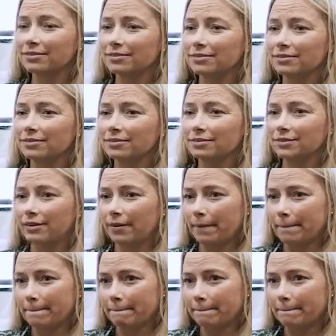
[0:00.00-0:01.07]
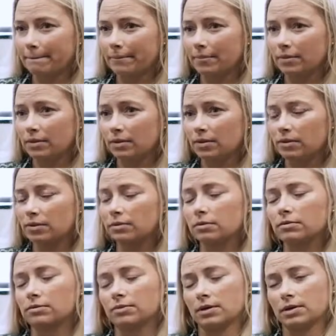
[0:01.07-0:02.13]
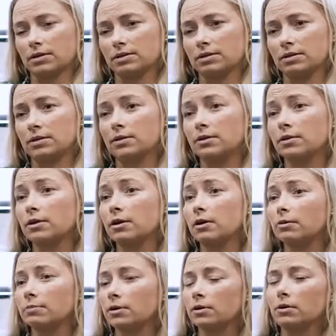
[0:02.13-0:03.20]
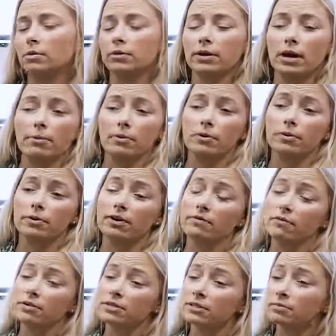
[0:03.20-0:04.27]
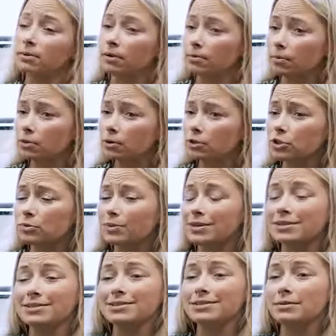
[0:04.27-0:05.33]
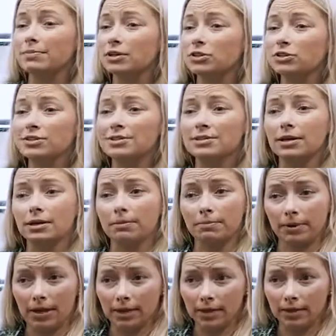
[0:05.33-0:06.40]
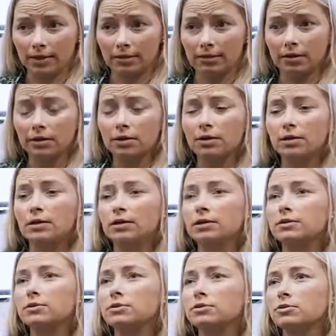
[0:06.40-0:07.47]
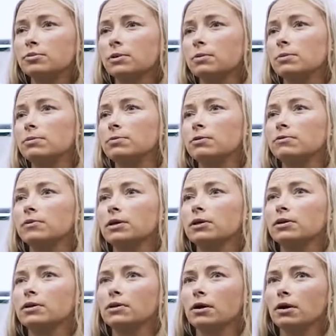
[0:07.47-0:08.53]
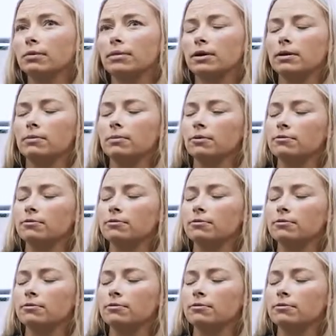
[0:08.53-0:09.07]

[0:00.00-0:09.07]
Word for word: think about what caused the issue in the first place. Right, and the therapy or rehab or whatever isn't being pushed because the patient's not in pain. And so many people, if they could come in